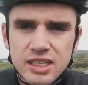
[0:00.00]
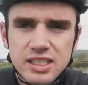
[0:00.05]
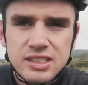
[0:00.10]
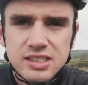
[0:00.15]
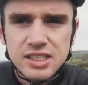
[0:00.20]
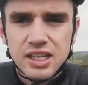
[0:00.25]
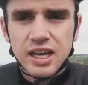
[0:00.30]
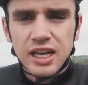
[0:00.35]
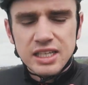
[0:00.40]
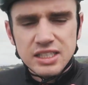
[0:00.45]

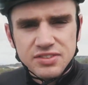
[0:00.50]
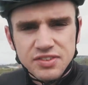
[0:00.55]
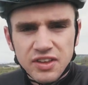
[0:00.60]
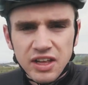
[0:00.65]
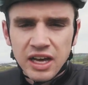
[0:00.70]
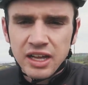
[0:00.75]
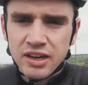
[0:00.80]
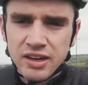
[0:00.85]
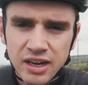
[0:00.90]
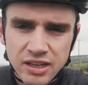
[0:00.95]
he's
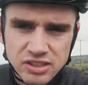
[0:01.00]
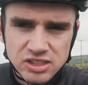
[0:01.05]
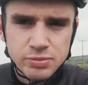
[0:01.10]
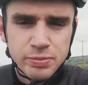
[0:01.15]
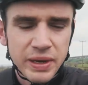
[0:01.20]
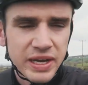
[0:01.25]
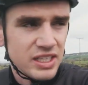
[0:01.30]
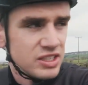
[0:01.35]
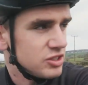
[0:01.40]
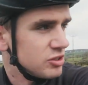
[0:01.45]
flying around
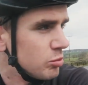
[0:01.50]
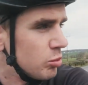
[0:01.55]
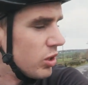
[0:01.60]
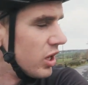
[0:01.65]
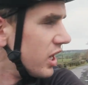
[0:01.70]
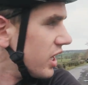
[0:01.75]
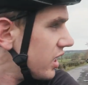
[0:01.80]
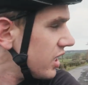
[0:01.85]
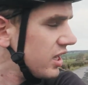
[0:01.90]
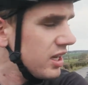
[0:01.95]
Spain
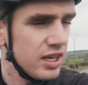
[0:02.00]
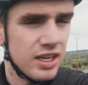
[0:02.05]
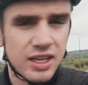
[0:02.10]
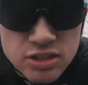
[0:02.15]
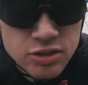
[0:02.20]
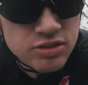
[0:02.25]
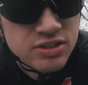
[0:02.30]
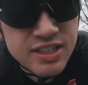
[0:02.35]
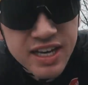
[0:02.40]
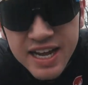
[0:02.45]
somewhere.
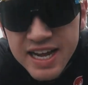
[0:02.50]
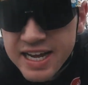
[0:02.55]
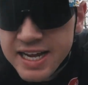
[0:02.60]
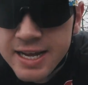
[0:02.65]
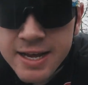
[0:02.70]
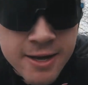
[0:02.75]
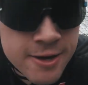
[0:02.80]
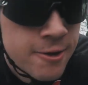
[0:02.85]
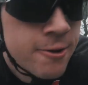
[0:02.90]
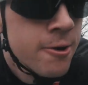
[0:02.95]
So
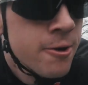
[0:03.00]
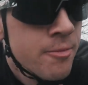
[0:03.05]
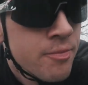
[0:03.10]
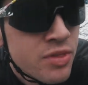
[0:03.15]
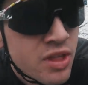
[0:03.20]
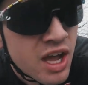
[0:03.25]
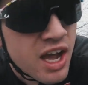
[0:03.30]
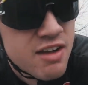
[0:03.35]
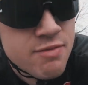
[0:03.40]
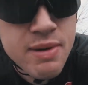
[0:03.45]
today,
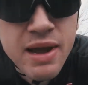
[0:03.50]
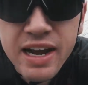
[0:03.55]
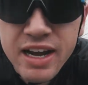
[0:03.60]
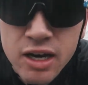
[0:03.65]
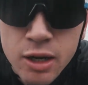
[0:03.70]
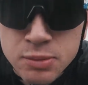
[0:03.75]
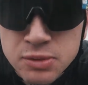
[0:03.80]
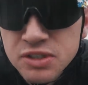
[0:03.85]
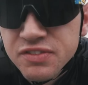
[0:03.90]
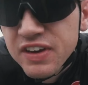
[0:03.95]
I've made
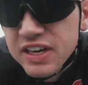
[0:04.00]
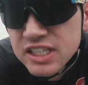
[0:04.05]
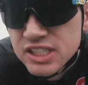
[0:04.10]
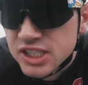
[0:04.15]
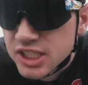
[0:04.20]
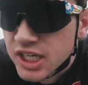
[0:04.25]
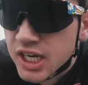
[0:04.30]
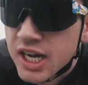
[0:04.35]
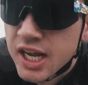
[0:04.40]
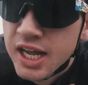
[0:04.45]
an
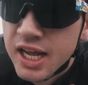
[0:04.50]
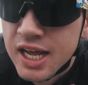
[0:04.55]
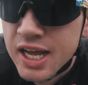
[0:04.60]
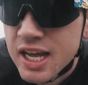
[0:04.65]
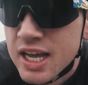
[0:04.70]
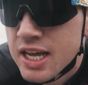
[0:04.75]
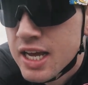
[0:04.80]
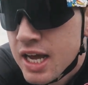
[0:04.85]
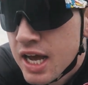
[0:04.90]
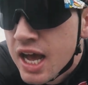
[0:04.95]
observation,
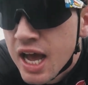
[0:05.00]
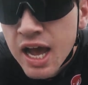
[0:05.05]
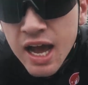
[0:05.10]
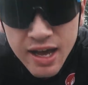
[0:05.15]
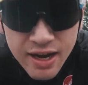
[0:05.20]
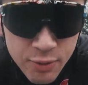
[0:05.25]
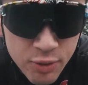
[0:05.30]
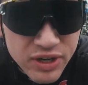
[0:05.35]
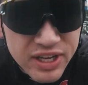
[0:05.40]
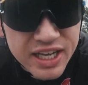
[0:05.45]

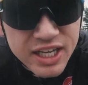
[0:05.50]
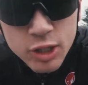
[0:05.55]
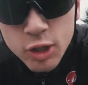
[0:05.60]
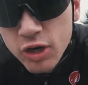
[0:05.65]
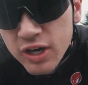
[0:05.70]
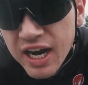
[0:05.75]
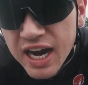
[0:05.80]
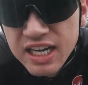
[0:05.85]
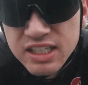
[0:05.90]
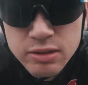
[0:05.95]
and I want to get
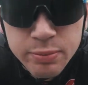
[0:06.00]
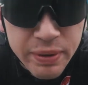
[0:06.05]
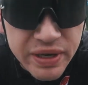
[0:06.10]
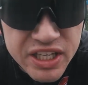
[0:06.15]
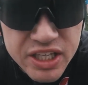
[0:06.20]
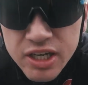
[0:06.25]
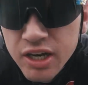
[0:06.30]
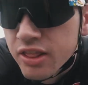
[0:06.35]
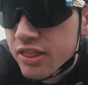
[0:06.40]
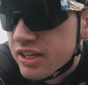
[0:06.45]
your guys'
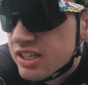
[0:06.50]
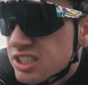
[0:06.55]
opinion on